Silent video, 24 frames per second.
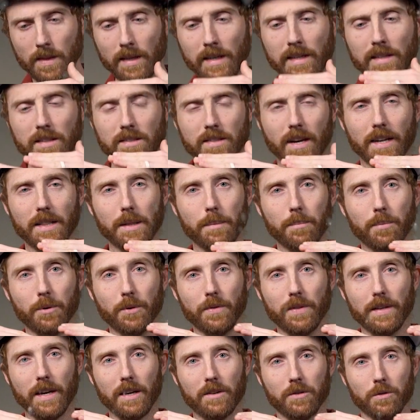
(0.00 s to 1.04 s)
Inside the
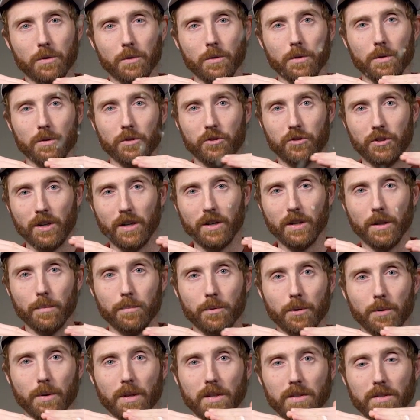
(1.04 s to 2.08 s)
boot, the actual shell of
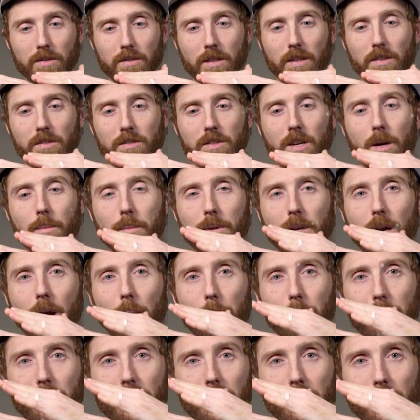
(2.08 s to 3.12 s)
the boot is coming
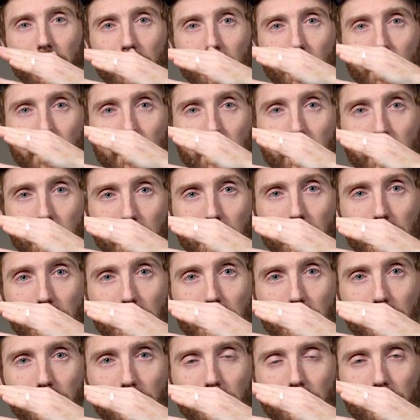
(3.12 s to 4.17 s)
up in the
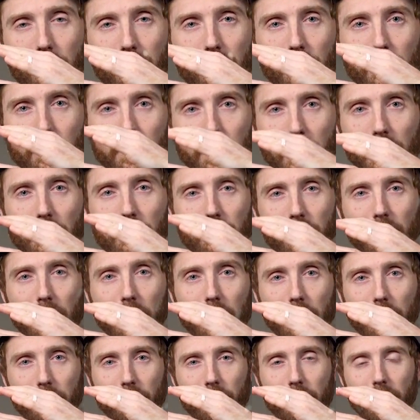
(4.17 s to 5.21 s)
heel, so your heel's
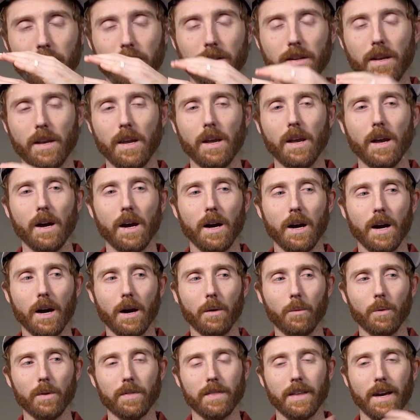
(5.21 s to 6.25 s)
kind of lifted.
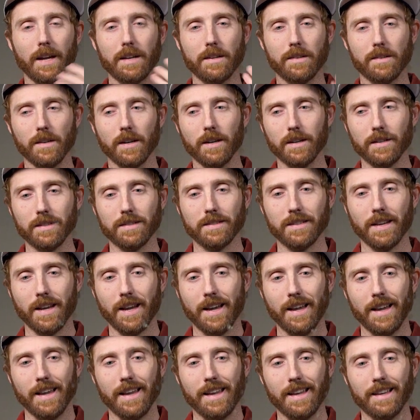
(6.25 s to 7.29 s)
What that does
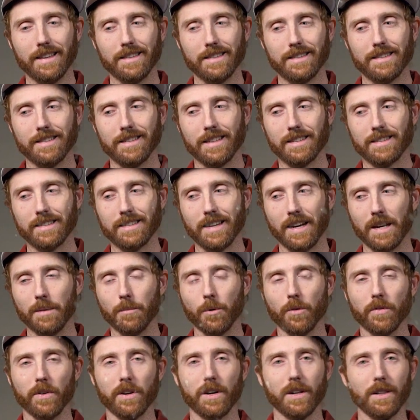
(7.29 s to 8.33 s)
is it's kind of
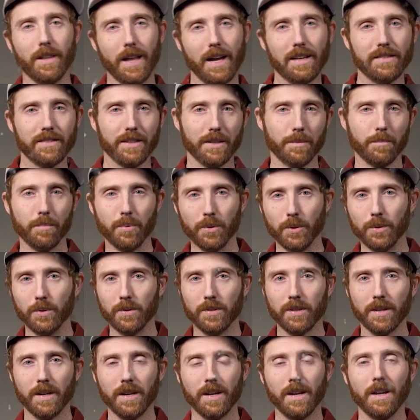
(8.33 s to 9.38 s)
more of a classic
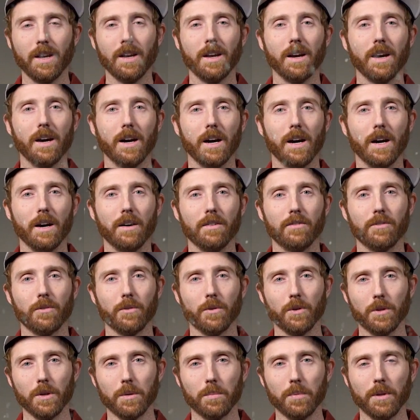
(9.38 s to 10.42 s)
boot for
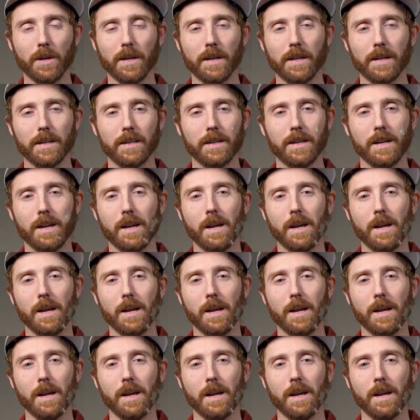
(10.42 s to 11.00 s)
rollerblading,